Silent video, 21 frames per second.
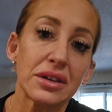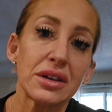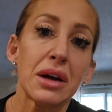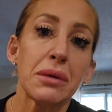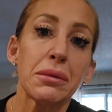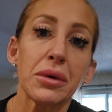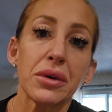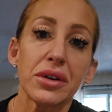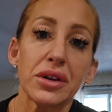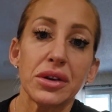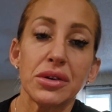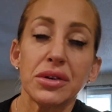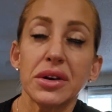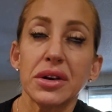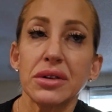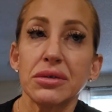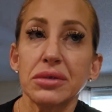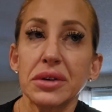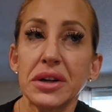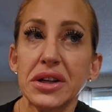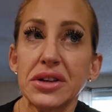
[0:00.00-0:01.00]
number that you
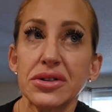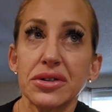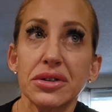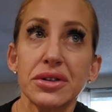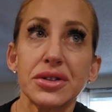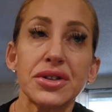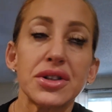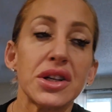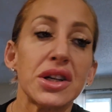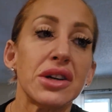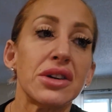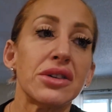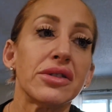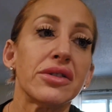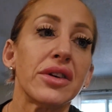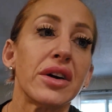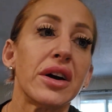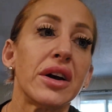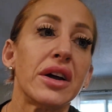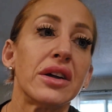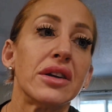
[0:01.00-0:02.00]
can reach or
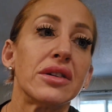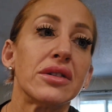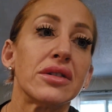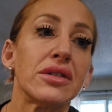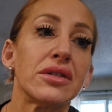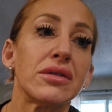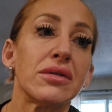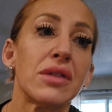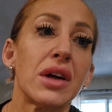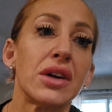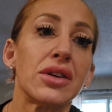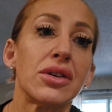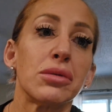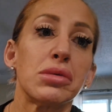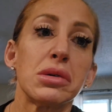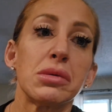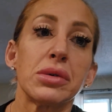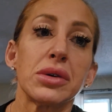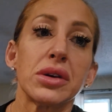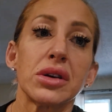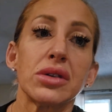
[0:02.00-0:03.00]
achieve. And I know
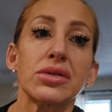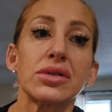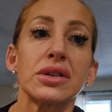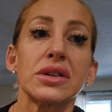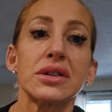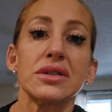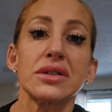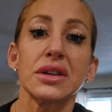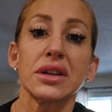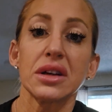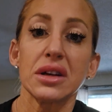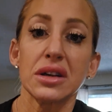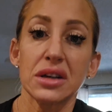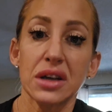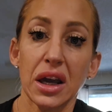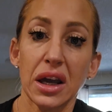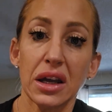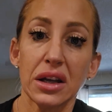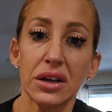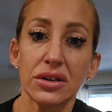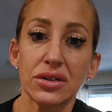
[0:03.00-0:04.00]
people use it as like a
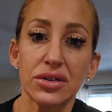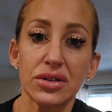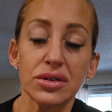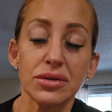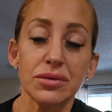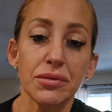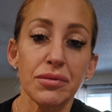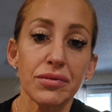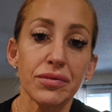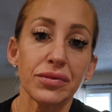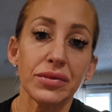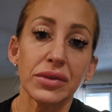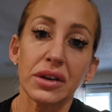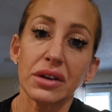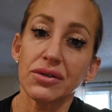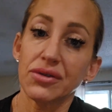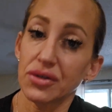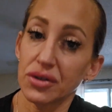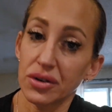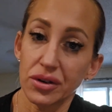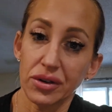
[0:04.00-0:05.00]
gauge
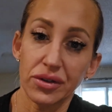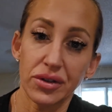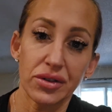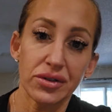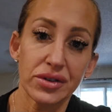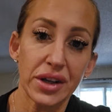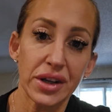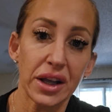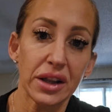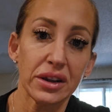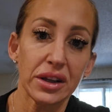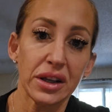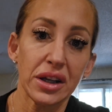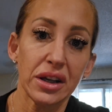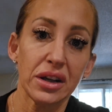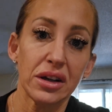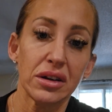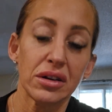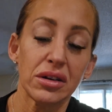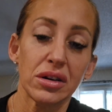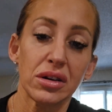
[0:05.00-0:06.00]
for their
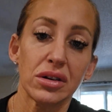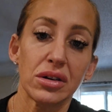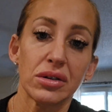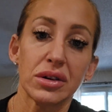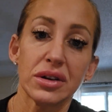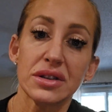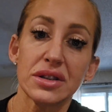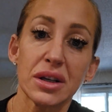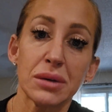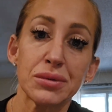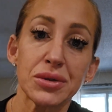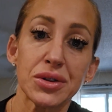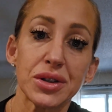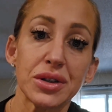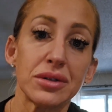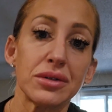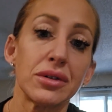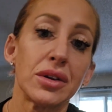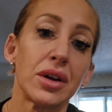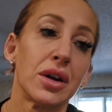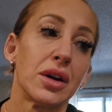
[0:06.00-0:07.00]
daily, you know,
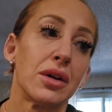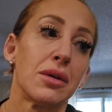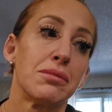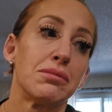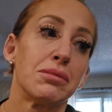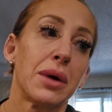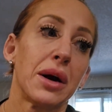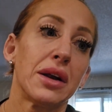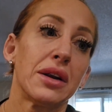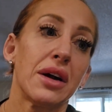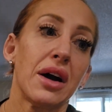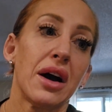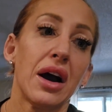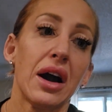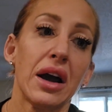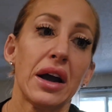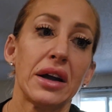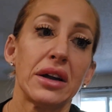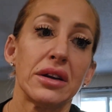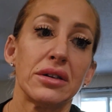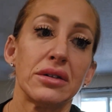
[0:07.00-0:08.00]
consumption. But
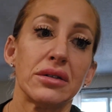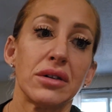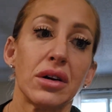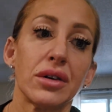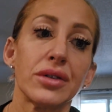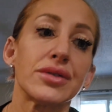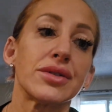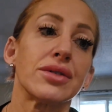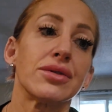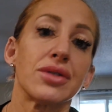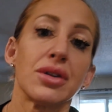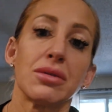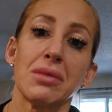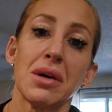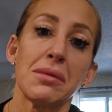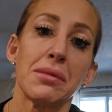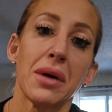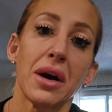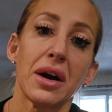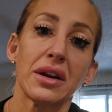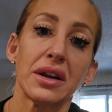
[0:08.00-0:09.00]
I also know
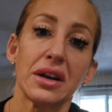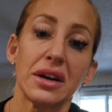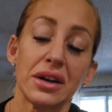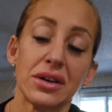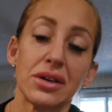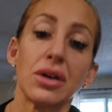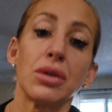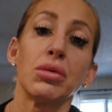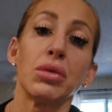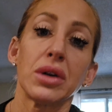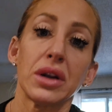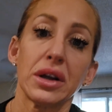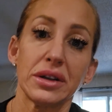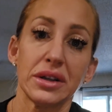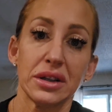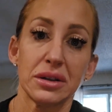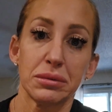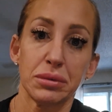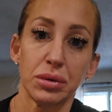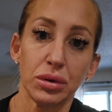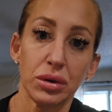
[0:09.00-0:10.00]
my body and I know what I
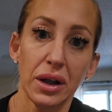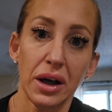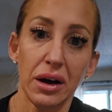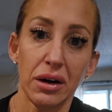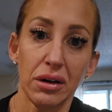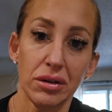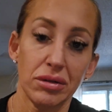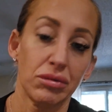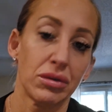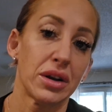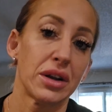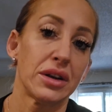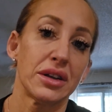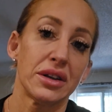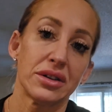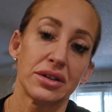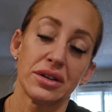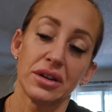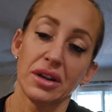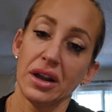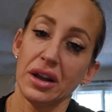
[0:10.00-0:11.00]
need to pull out and what I
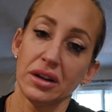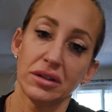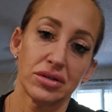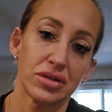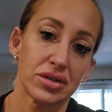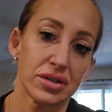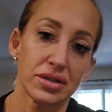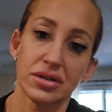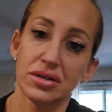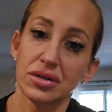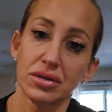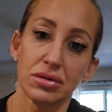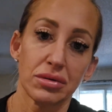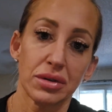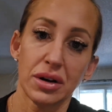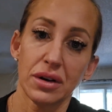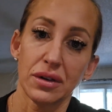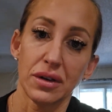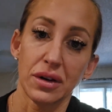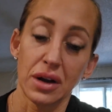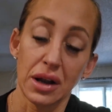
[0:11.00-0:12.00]
need to like just do
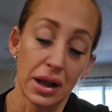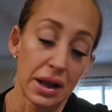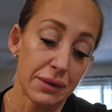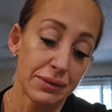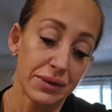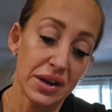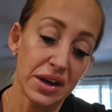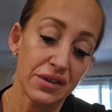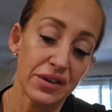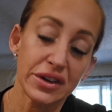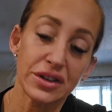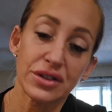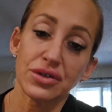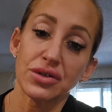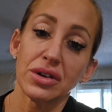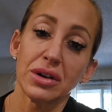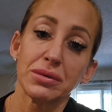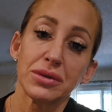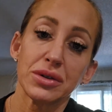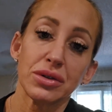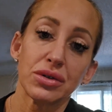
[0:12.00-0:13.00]
whatever. And if I
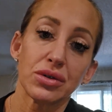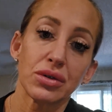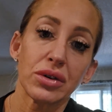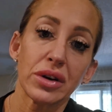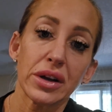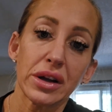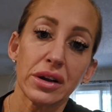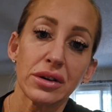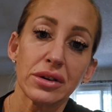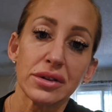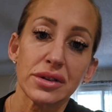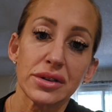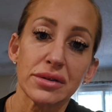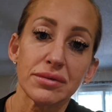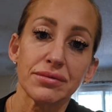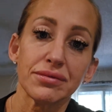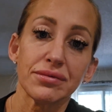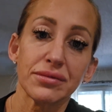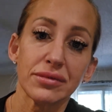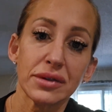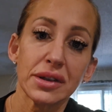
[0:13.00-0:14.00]
screw up doing Oreos,